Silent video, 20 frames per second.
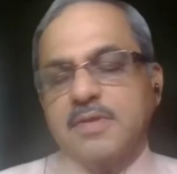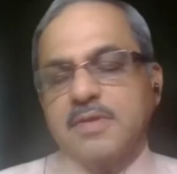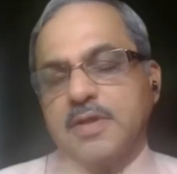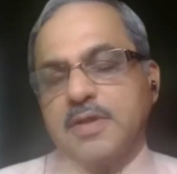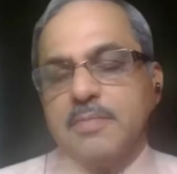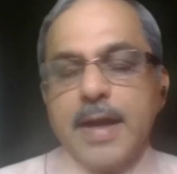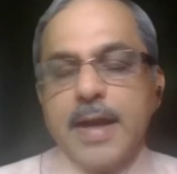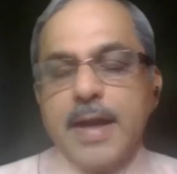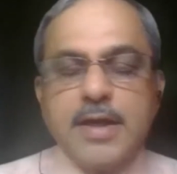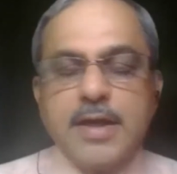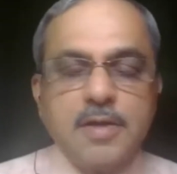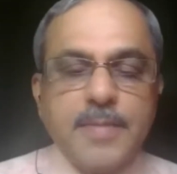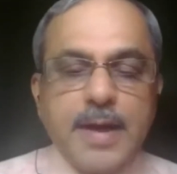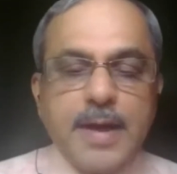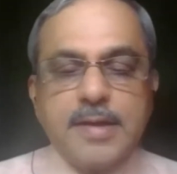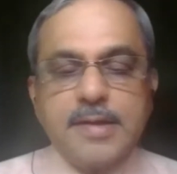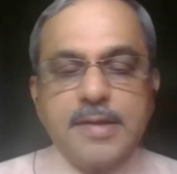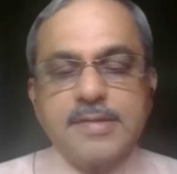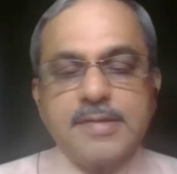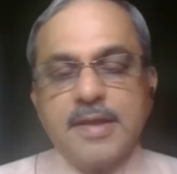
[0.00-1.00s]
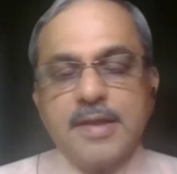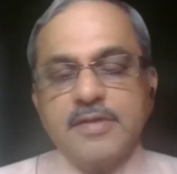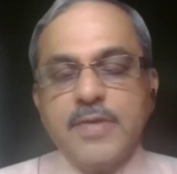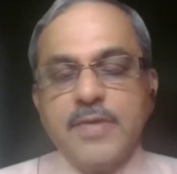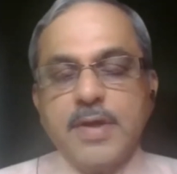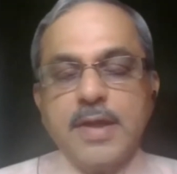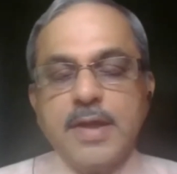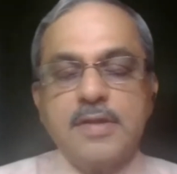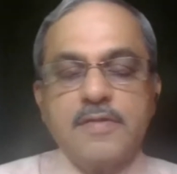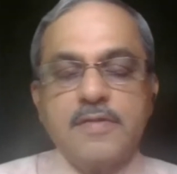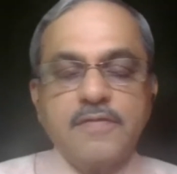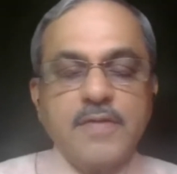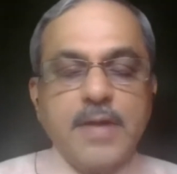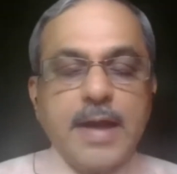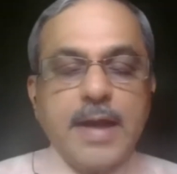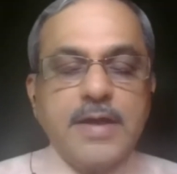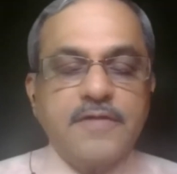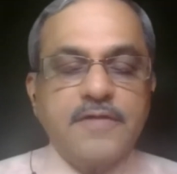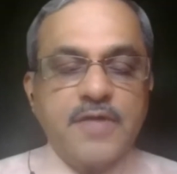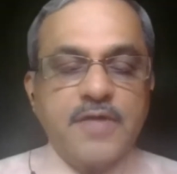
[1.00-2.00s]
some antibiotics as well as
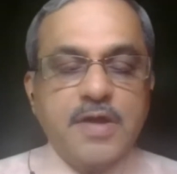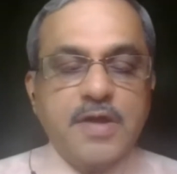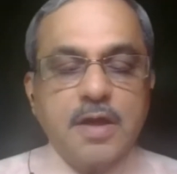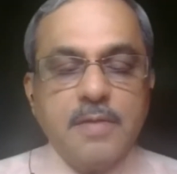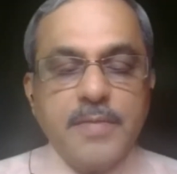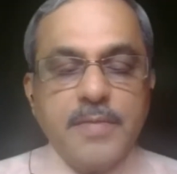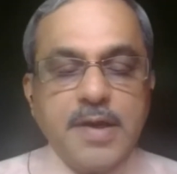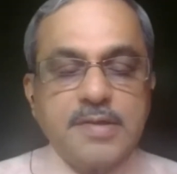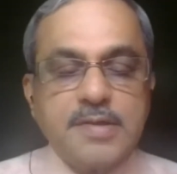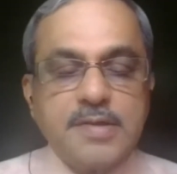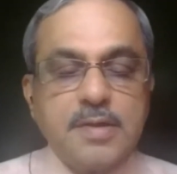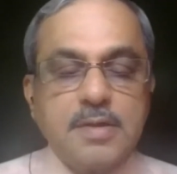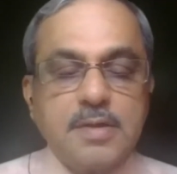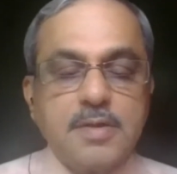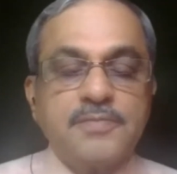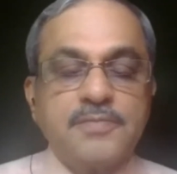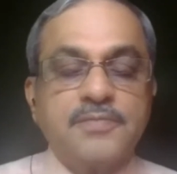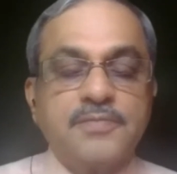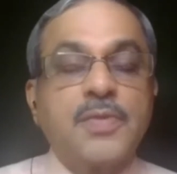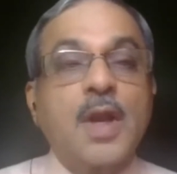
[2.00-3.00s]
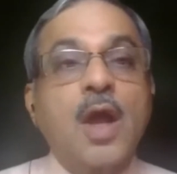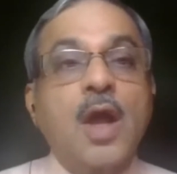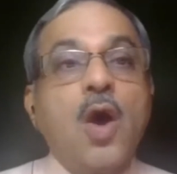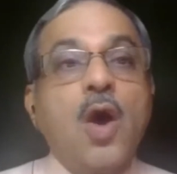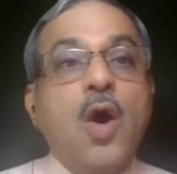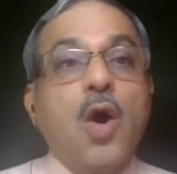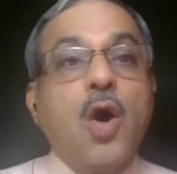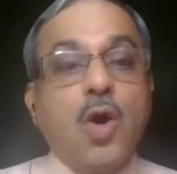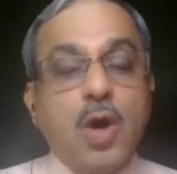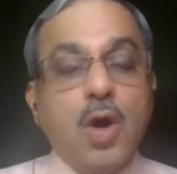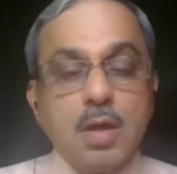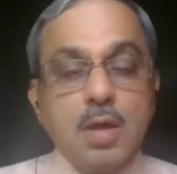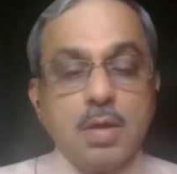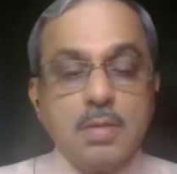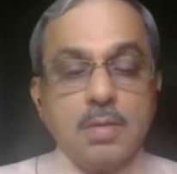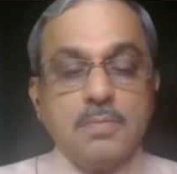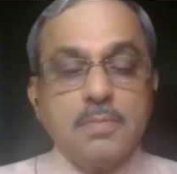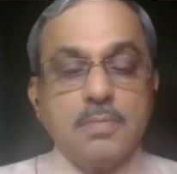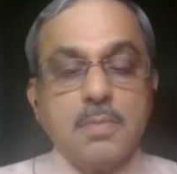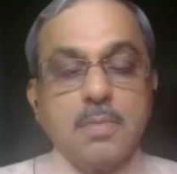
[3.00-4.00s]
antifungal medicines.
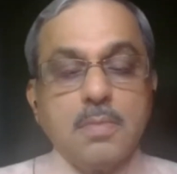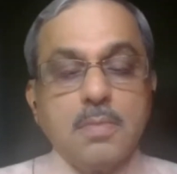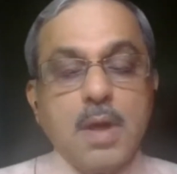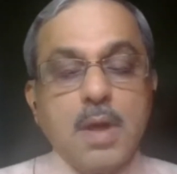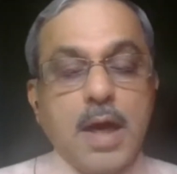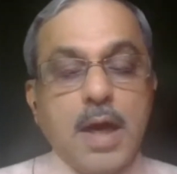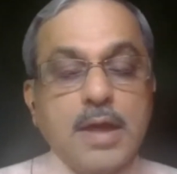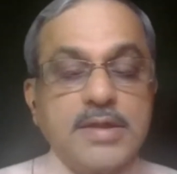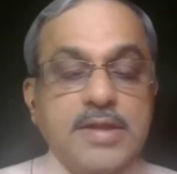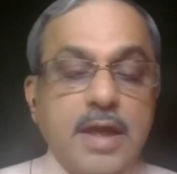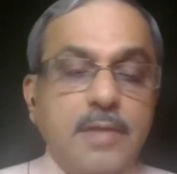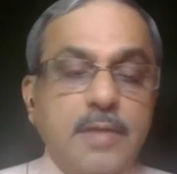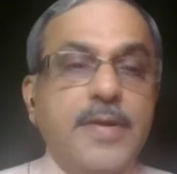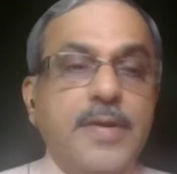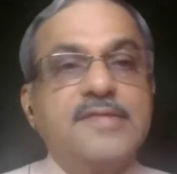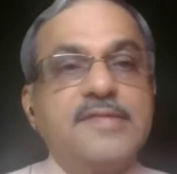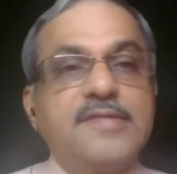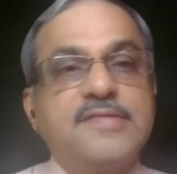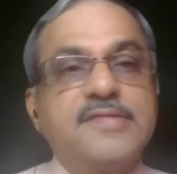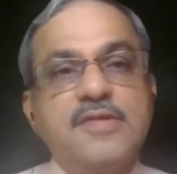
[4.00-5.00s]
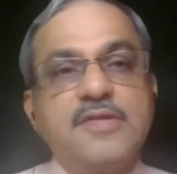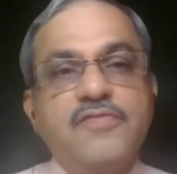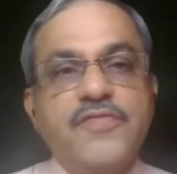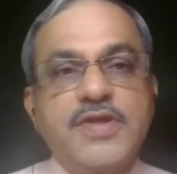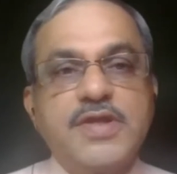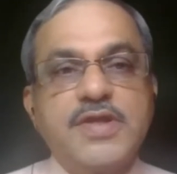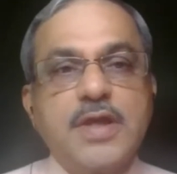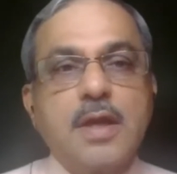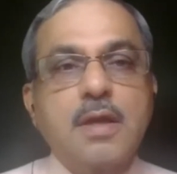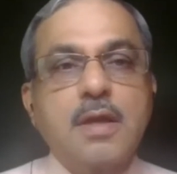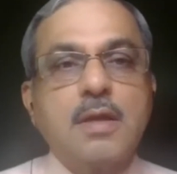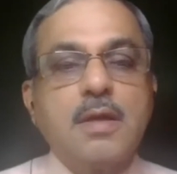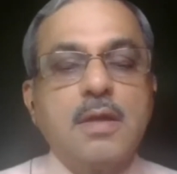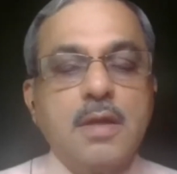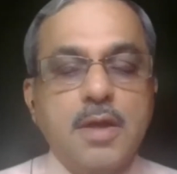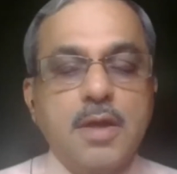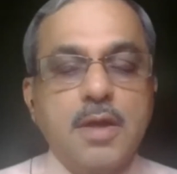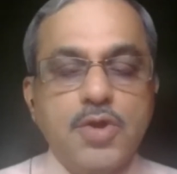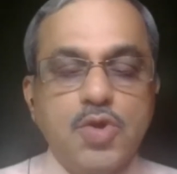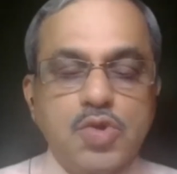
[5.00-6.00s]
Or other medicines which are
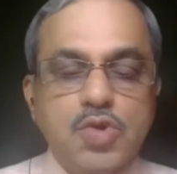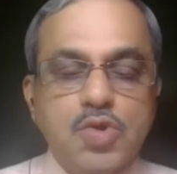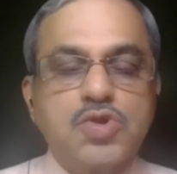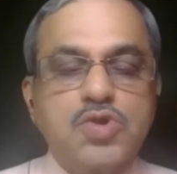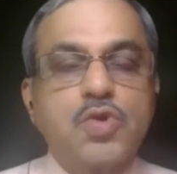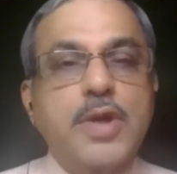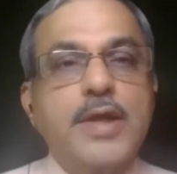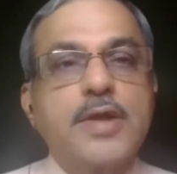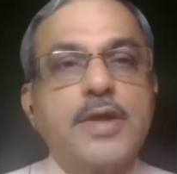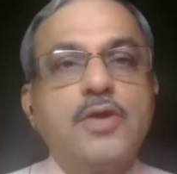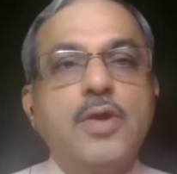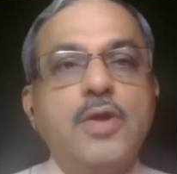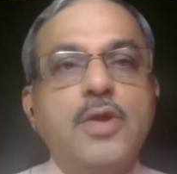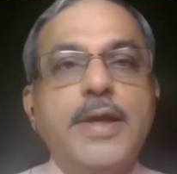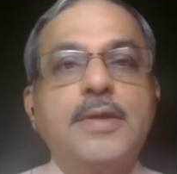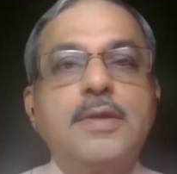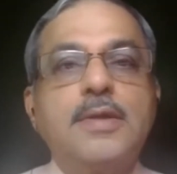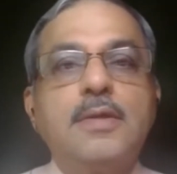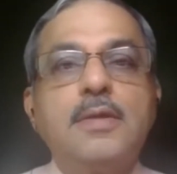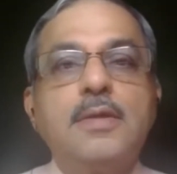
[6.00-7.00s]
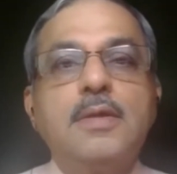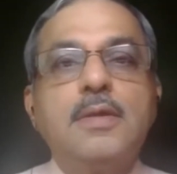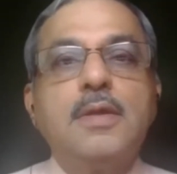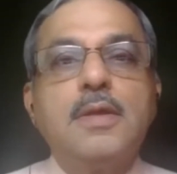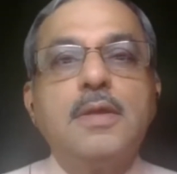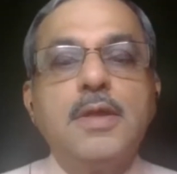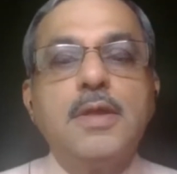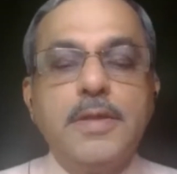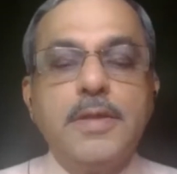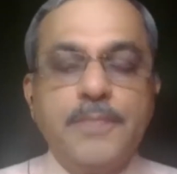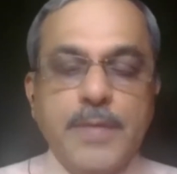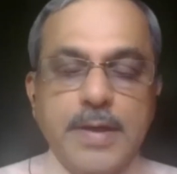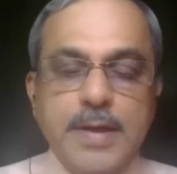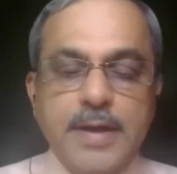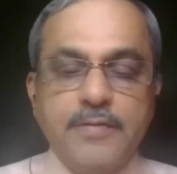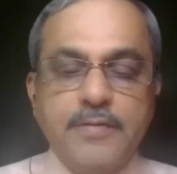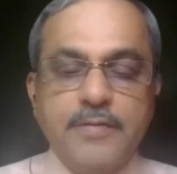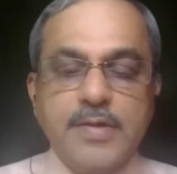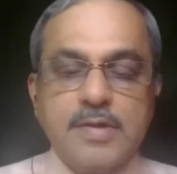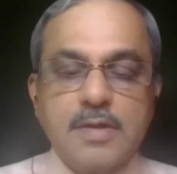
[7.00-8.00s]
used to regulate
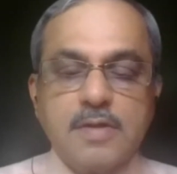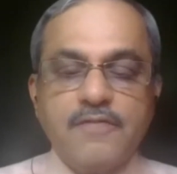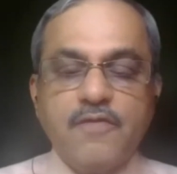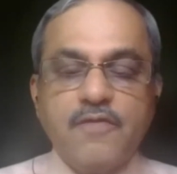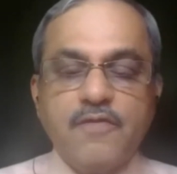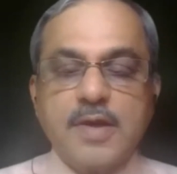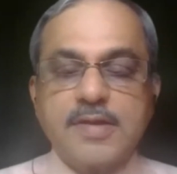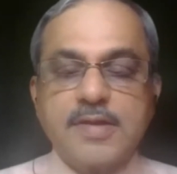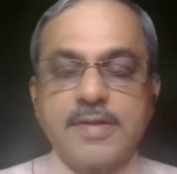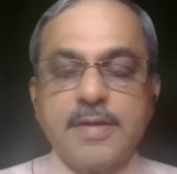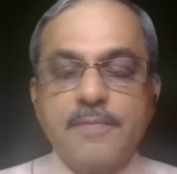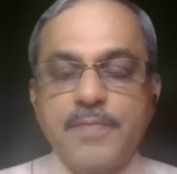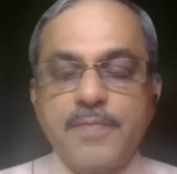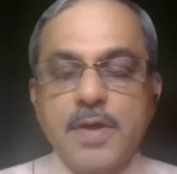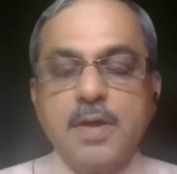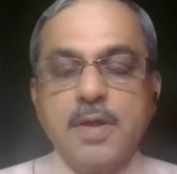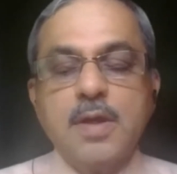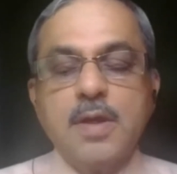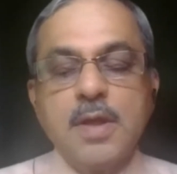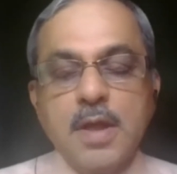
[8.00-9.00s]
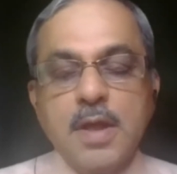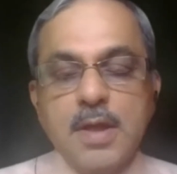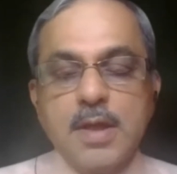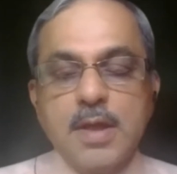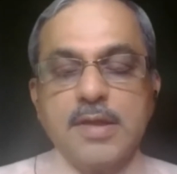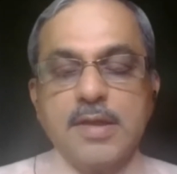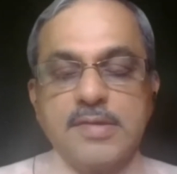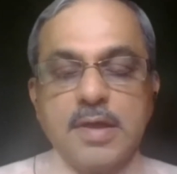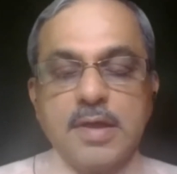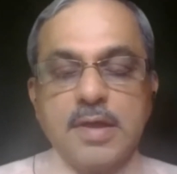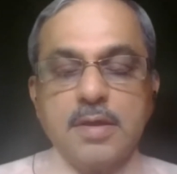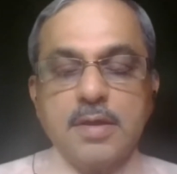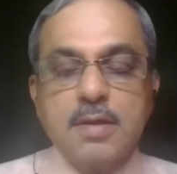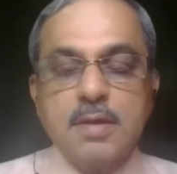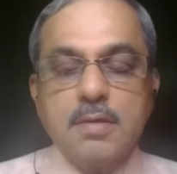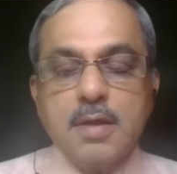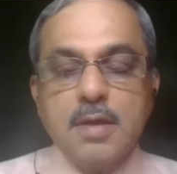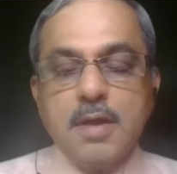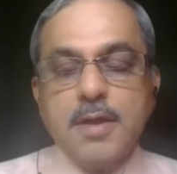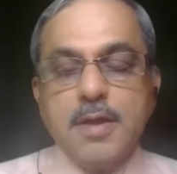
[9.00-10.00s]
lipid levels. For example,
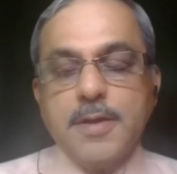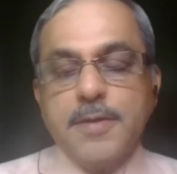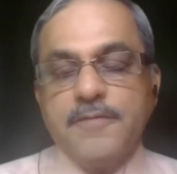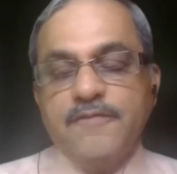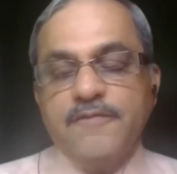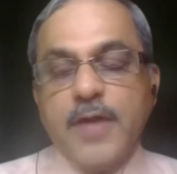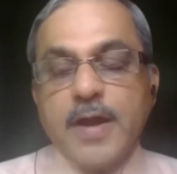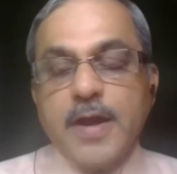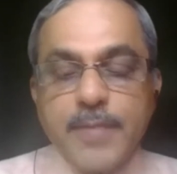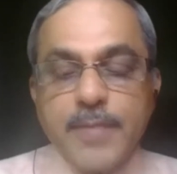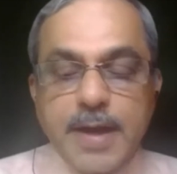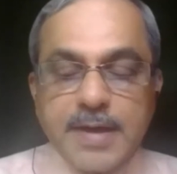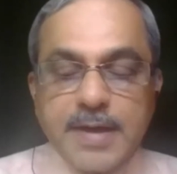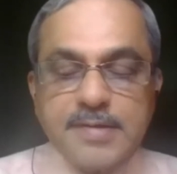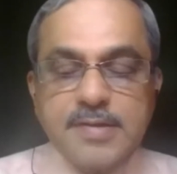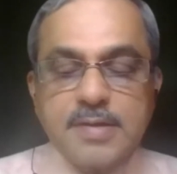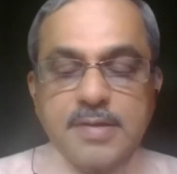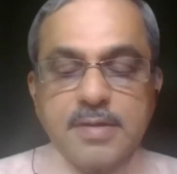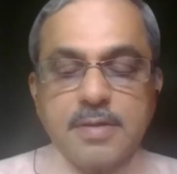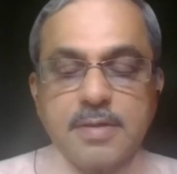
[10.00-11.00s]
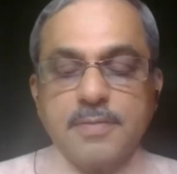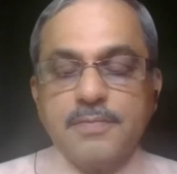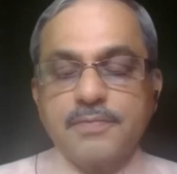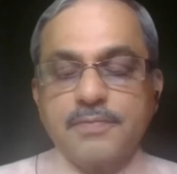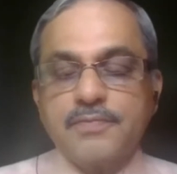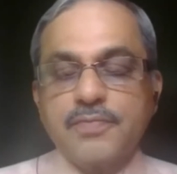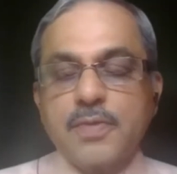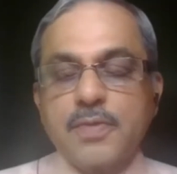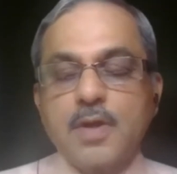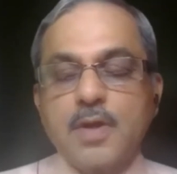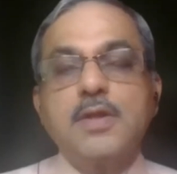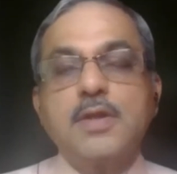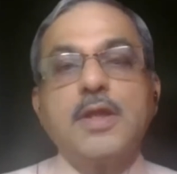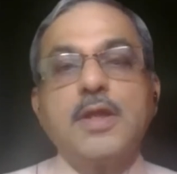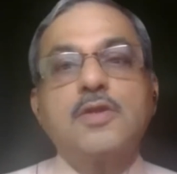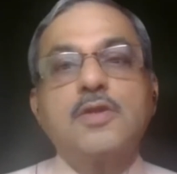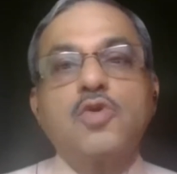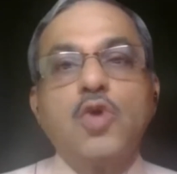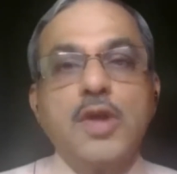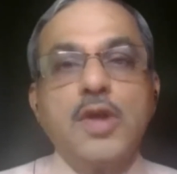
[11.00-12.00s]
certain fibrates,
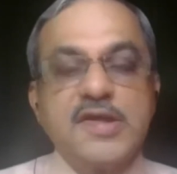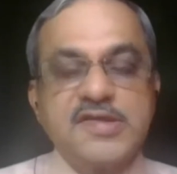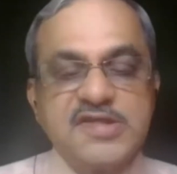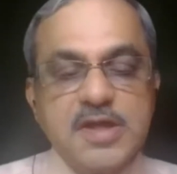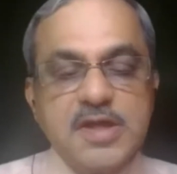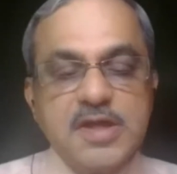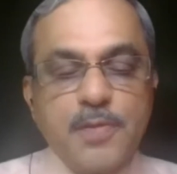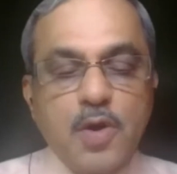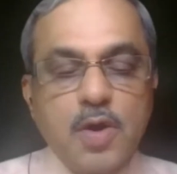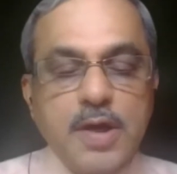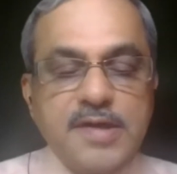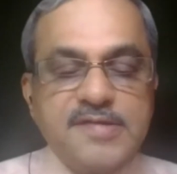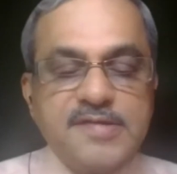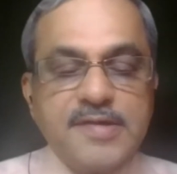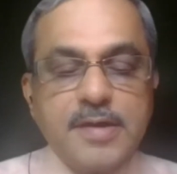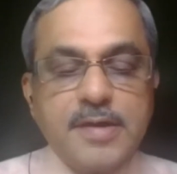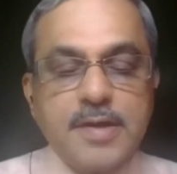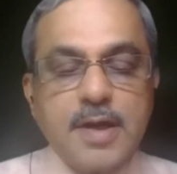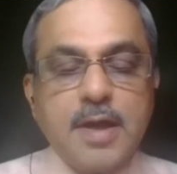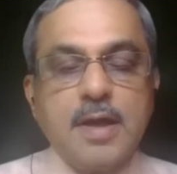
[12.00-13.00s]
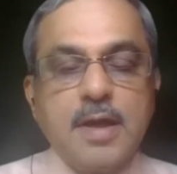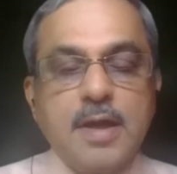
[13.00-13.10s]
then cholesterol, etc.